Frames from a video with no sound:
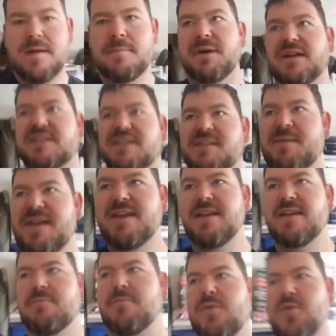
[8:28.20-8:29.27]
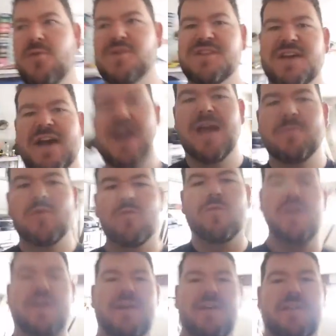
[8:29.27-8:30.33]
but spending more time
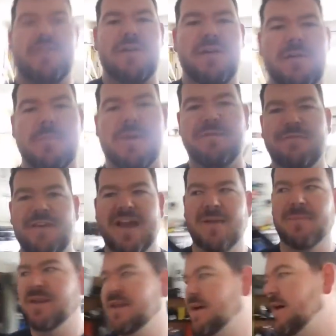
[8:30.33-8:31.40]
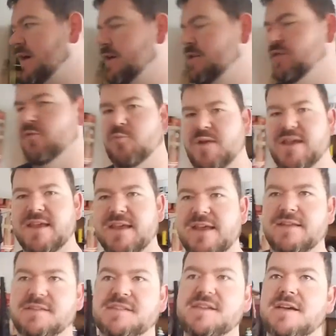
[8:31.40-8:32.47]
with my family on the
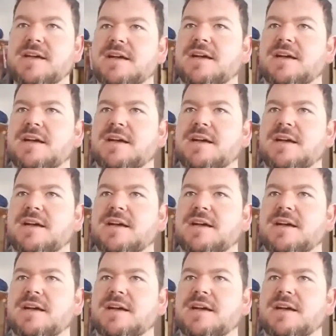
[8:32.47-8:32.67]
weekends.